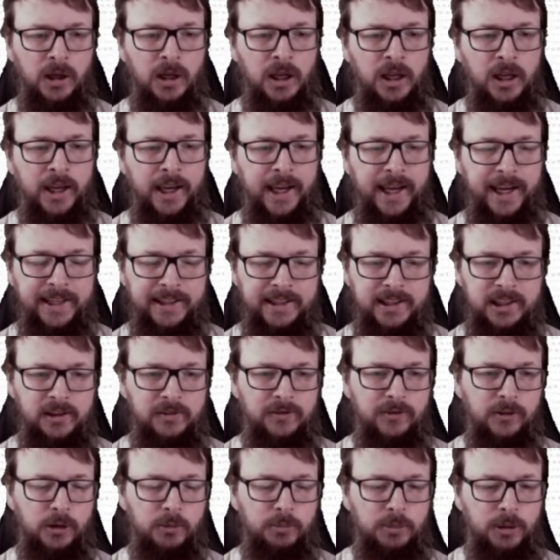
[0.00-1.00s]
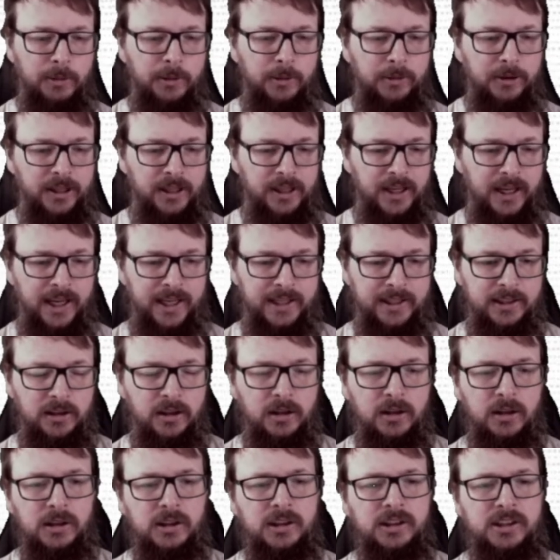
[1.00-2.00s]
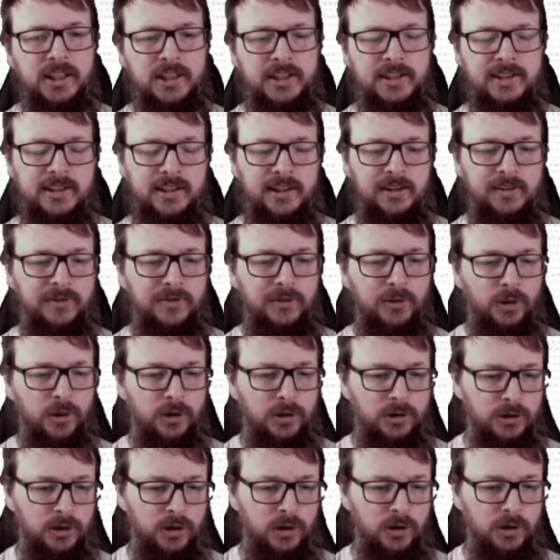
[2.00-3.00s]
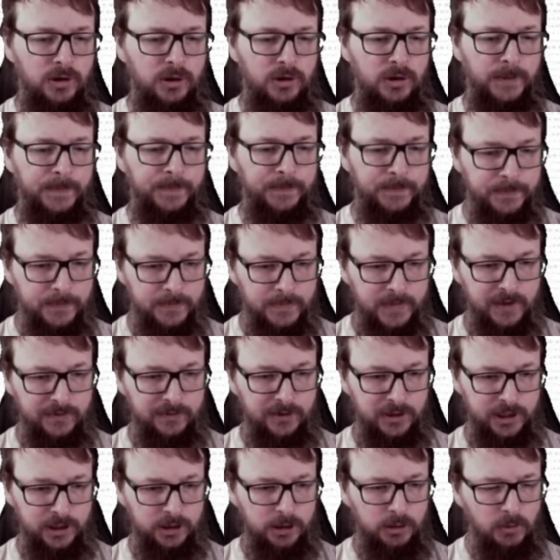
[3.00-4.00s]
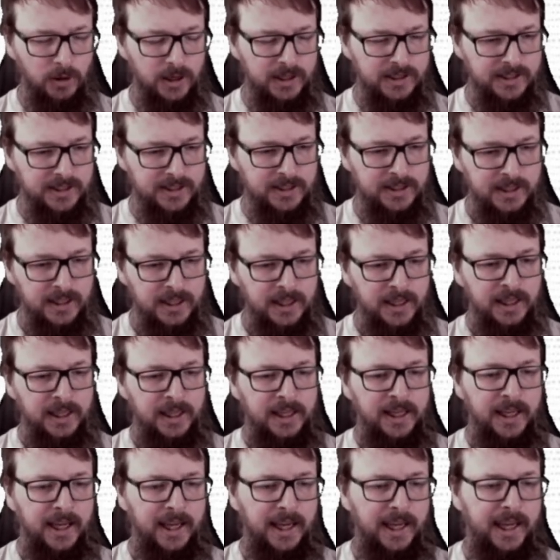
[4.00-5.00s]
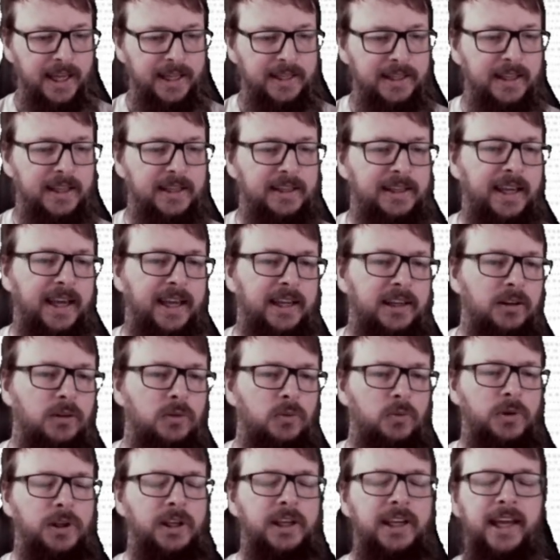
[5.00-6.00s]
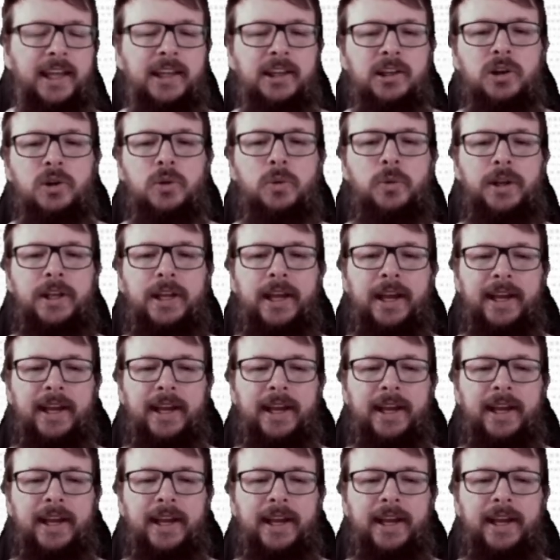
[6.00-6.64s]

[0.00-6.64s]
80 for the primary and 60 for the other ones. And then we can create